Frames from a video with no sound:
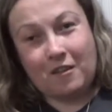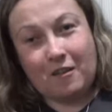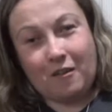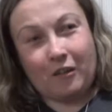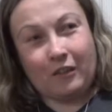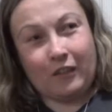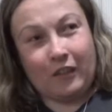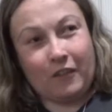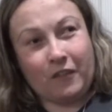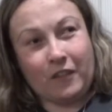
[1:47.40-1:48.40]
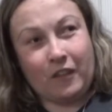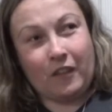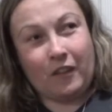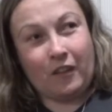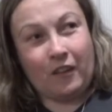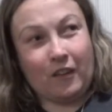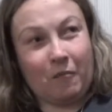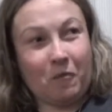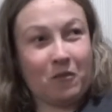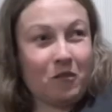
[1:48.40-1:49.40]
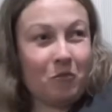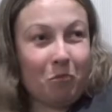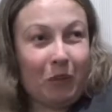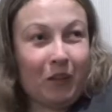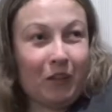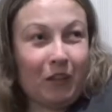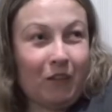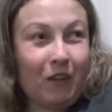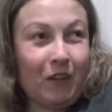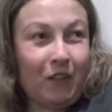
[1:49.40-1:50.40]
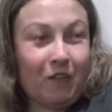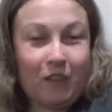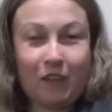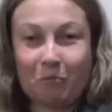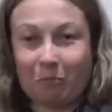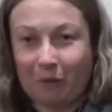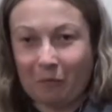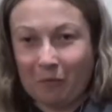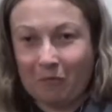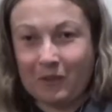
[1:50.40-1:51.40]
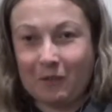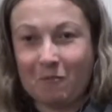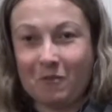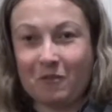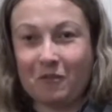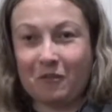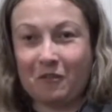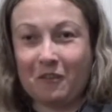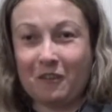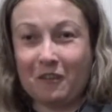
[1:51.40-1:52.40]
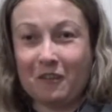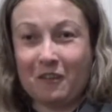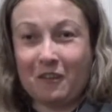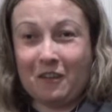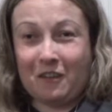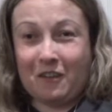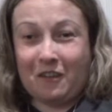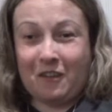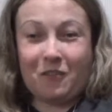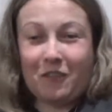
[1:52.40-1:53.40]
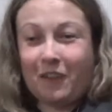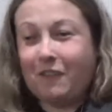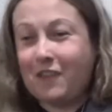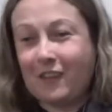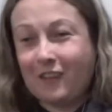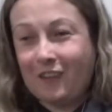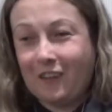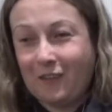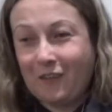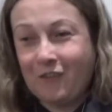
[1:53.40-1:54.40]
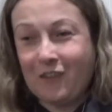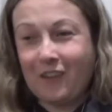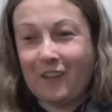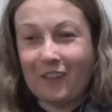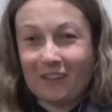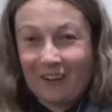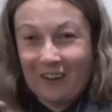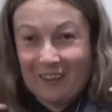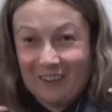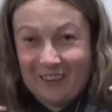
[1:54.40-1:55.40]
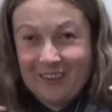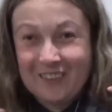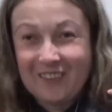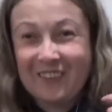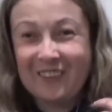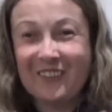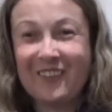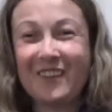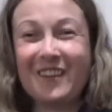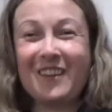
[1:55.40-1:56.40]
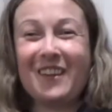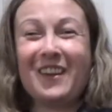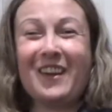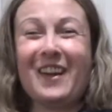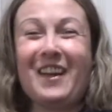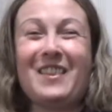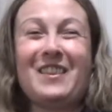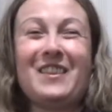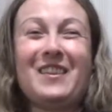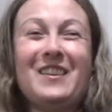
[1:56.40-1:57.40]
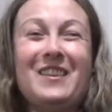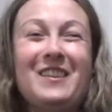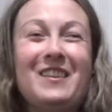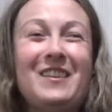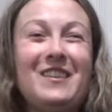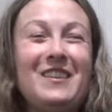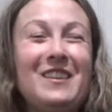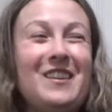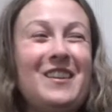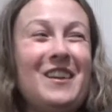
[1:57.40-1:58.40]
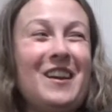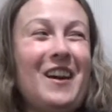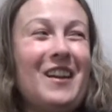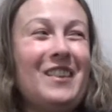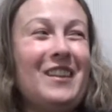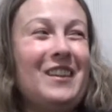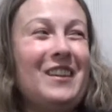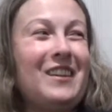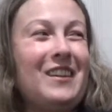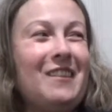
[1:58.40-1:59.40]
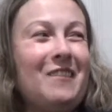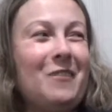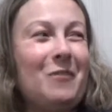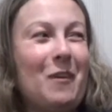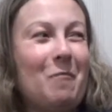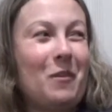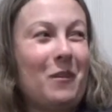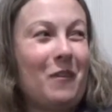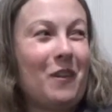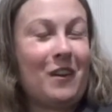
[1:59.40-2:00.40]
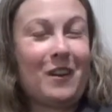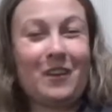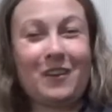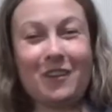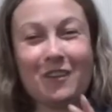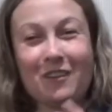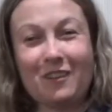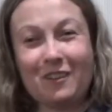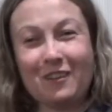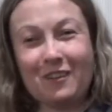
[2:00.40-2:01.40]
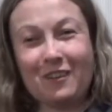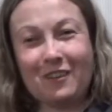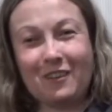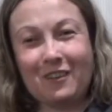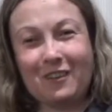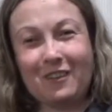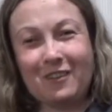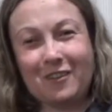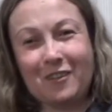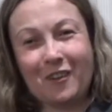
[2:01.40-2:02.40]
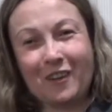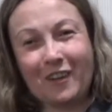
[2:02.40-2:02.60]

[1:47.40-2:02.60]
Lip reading: own lifestyle. I'm used to battling my everyday problems. I'm used to doing everything that I do every day that Kylie doesn't. And I think it would be a bit of a shock